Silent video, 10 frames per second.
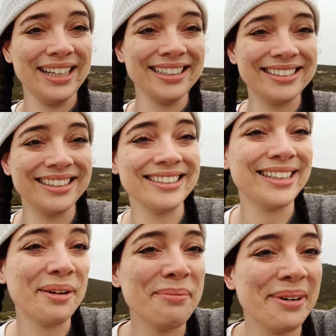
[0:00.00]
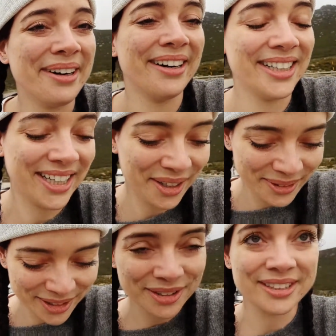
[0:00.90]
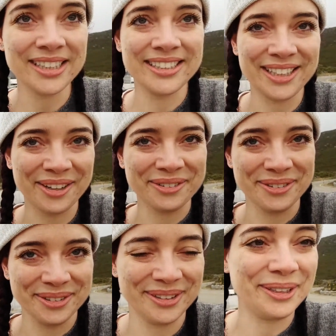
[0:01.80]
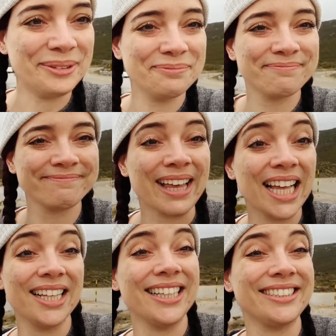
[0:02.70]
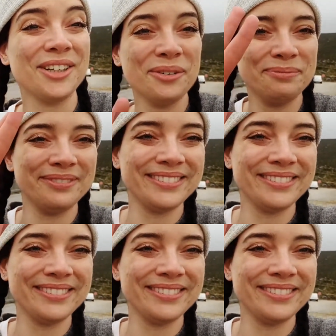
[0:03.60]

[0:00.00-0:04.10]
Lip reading: It's December, I want to see snow, so let's hope.